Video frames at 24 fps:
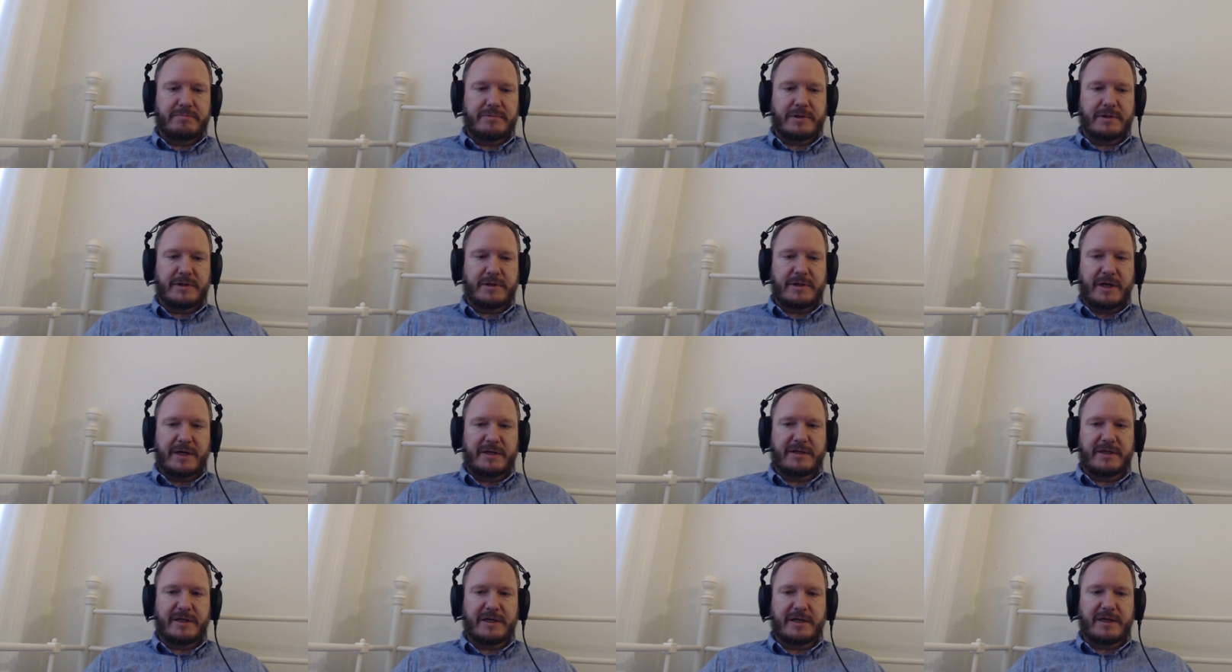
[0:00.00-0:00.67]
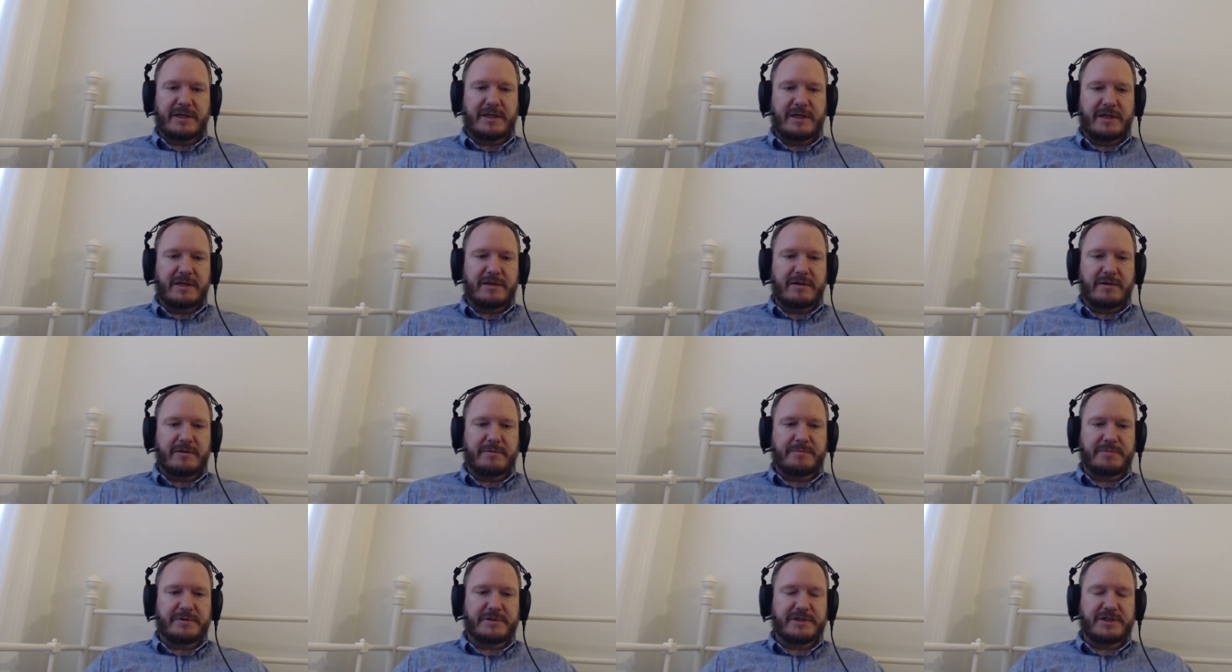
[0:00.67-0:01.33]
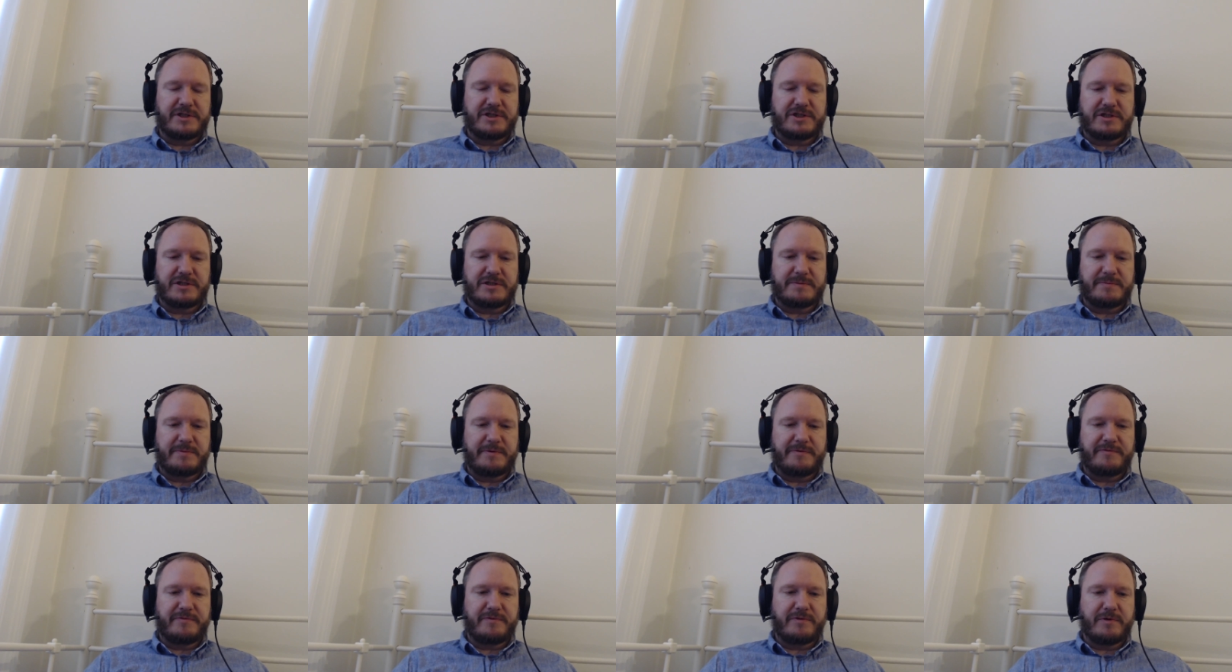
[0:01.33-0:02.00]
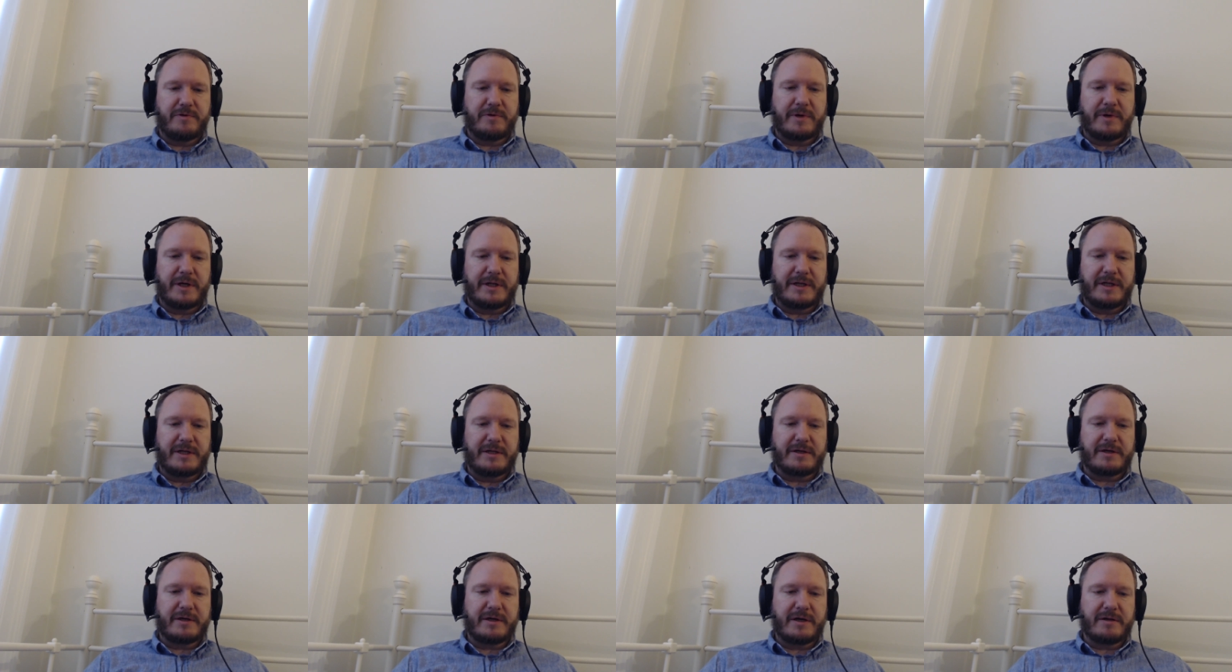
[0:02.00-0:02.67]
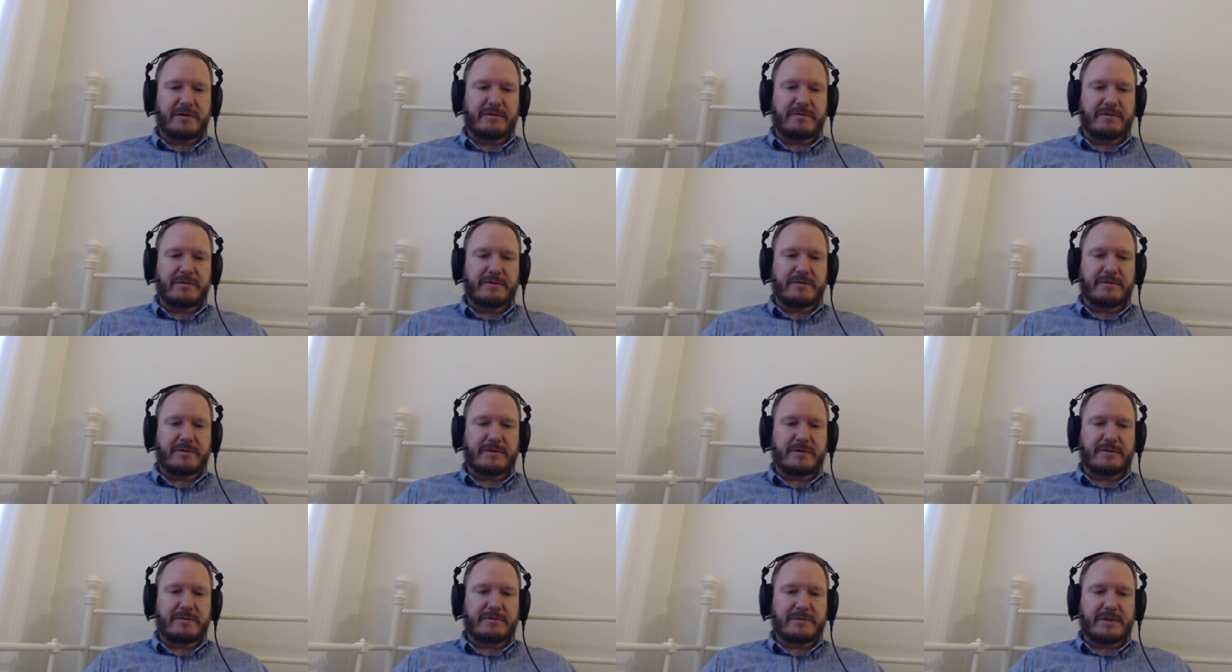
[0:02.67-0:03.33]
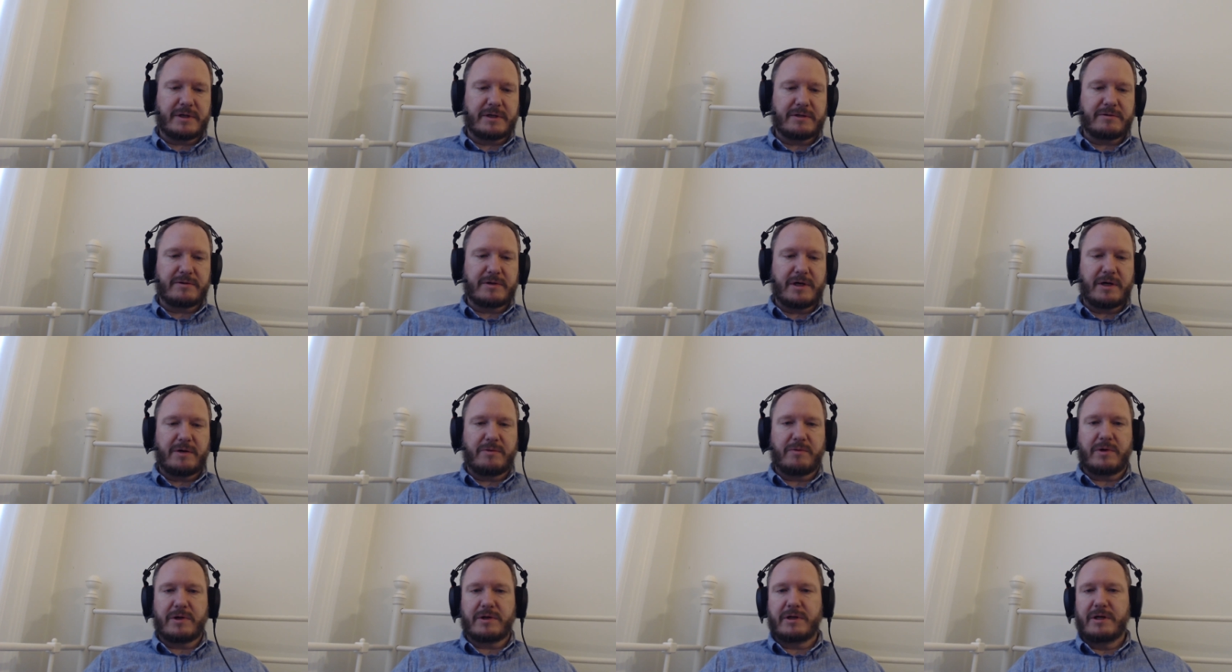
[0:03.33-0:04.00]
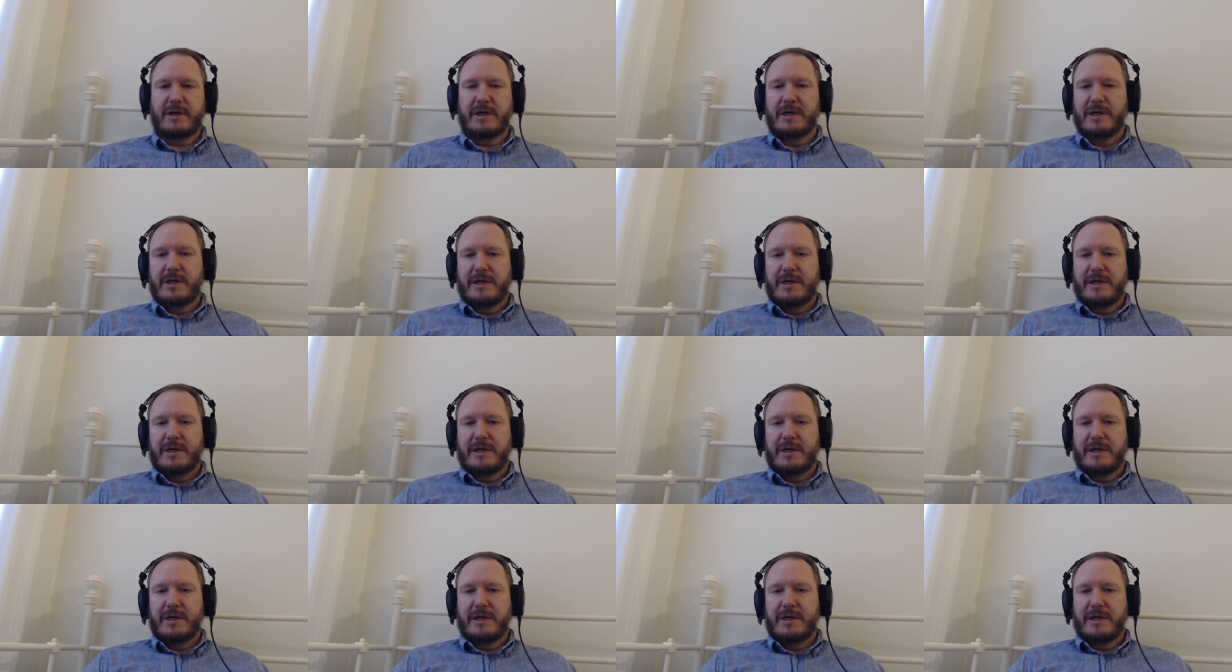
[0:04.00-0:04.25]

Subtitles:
But I think I need other positions before I need the Cantona one.